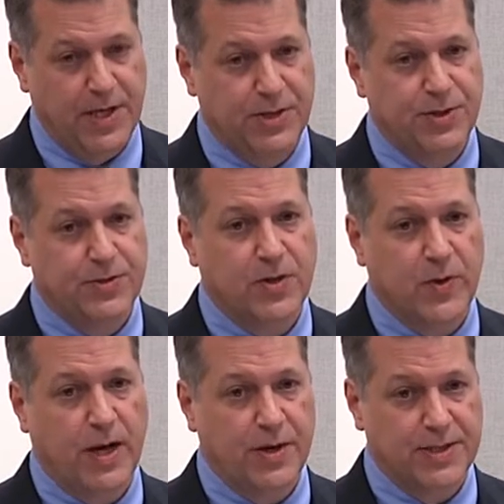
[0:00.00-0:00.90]
of the issues
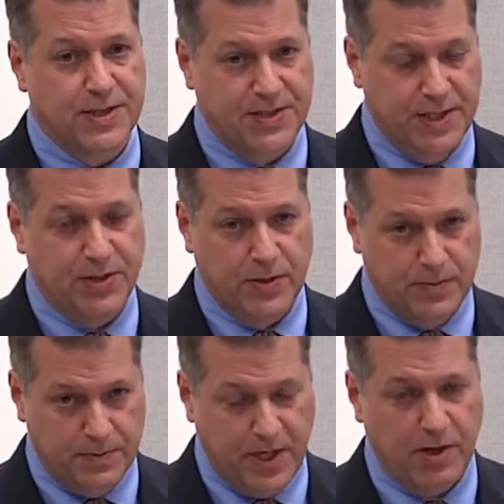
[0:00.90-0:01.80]
around its
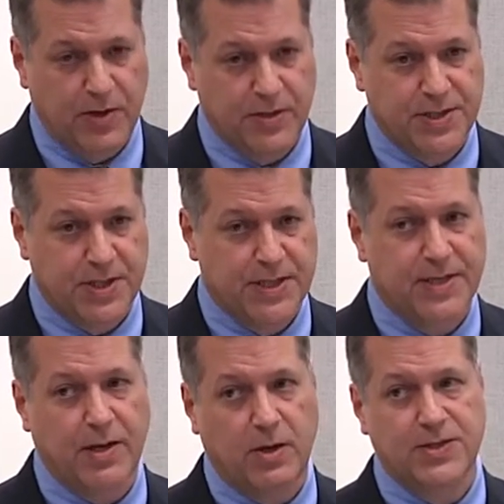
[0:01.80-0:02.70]
essential
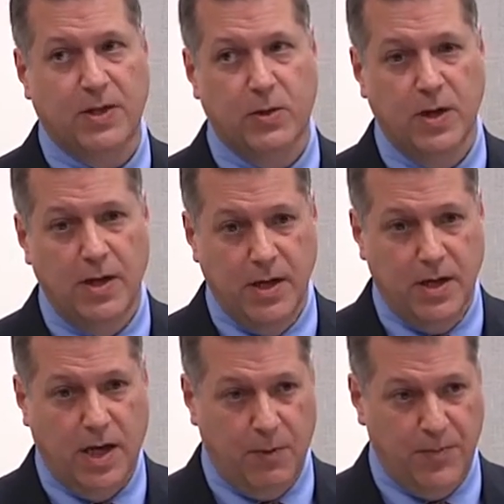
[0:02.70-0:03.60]
characteristics and also
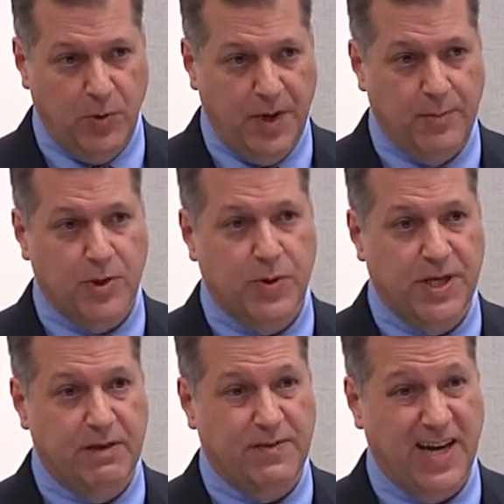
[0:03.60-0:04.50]
um, to be able to
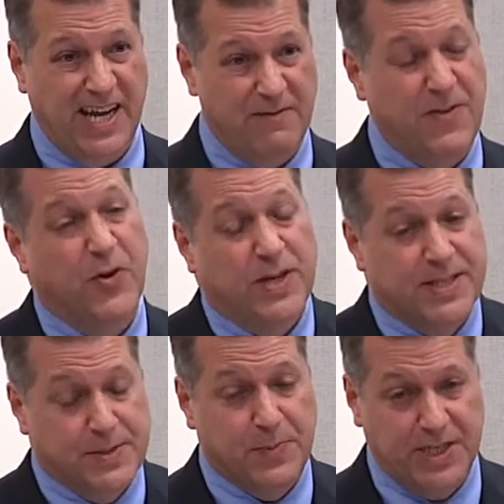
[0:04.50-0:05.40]
identify if there
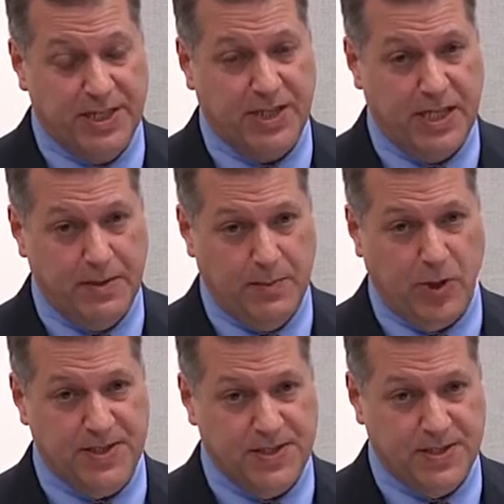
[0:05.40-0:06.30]
is potentially a
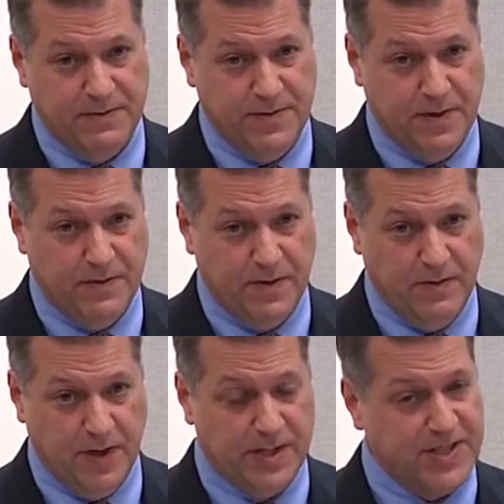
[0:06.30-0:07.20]
presence of, of,
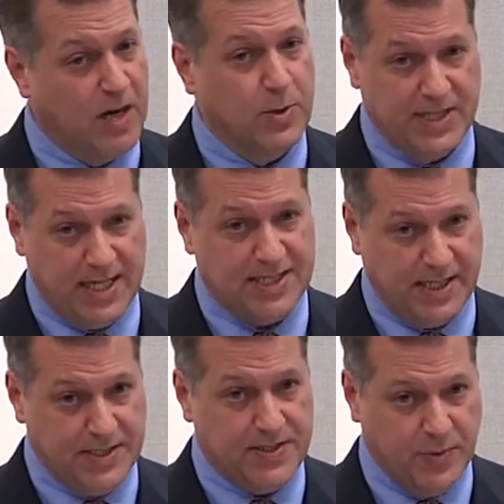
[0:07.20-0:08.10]
of undesirable
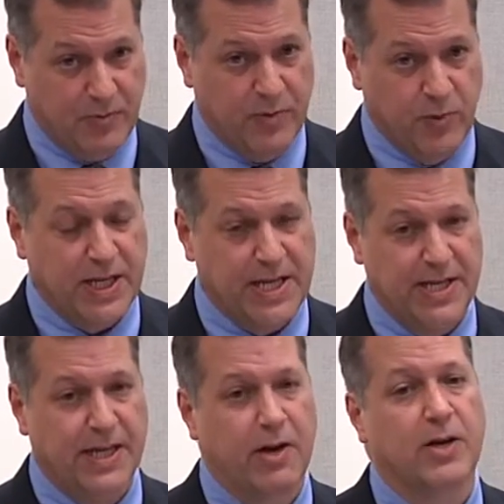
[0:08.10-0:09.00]
toxicants. We really
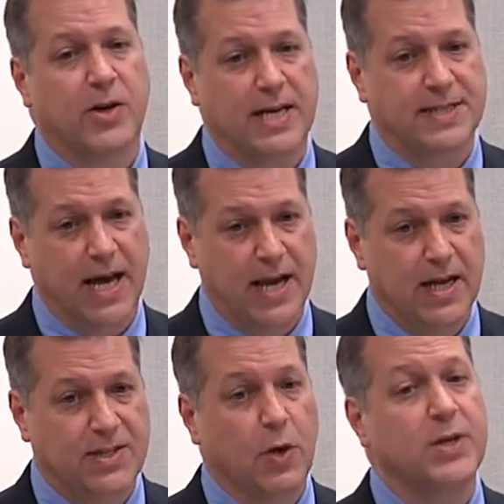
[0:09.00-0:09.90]
need to characterize that.
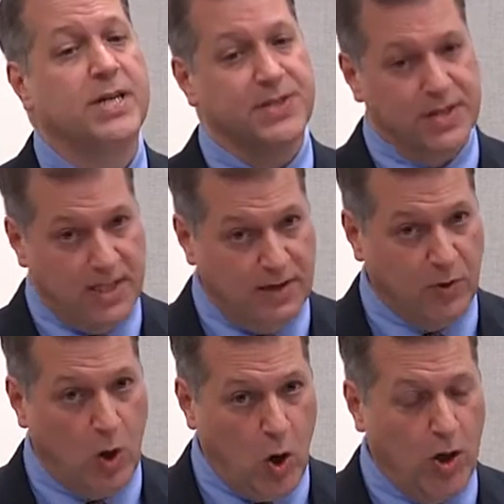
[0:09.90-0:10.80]
So it doesn't
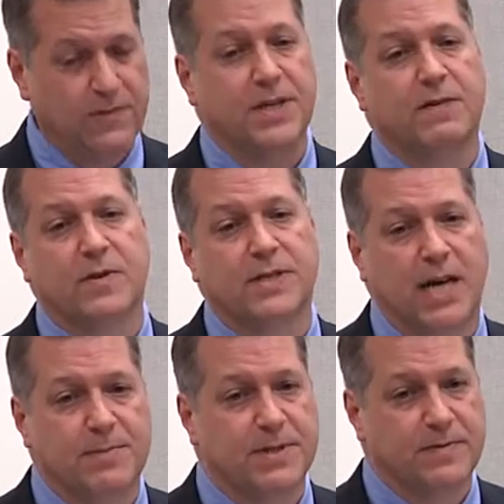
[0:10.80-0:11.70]
cover all of the different
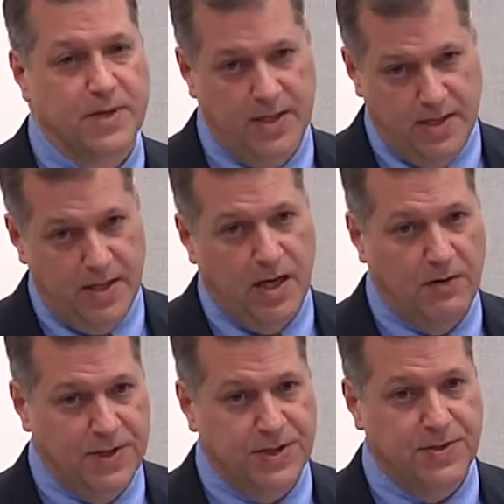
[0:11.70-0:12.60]
types of,
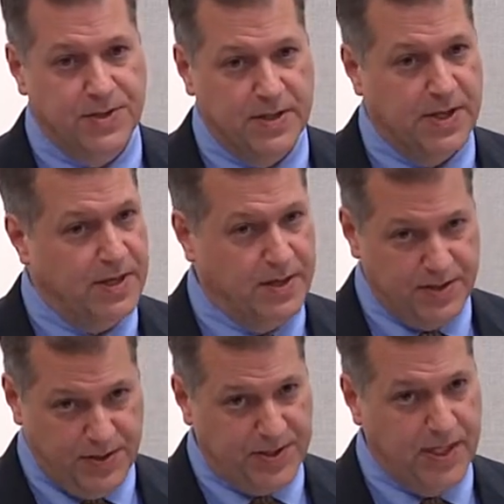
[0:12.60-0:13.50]
of issues.
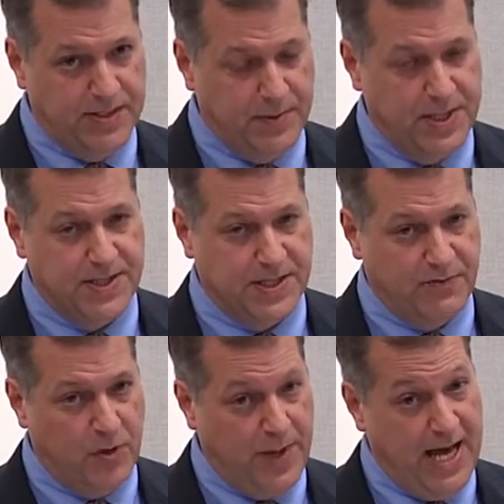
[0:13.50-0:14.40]
As you said, some of these things
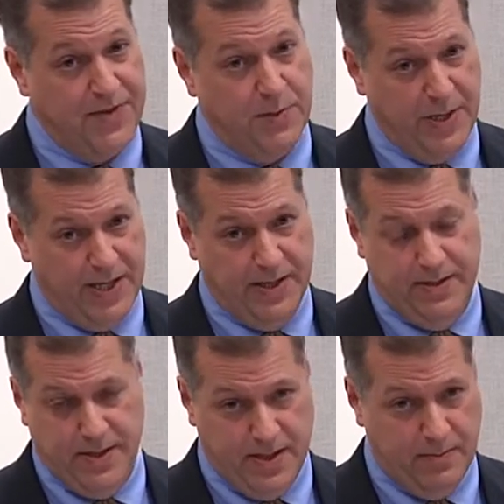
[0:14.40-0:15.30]
are very of dependent.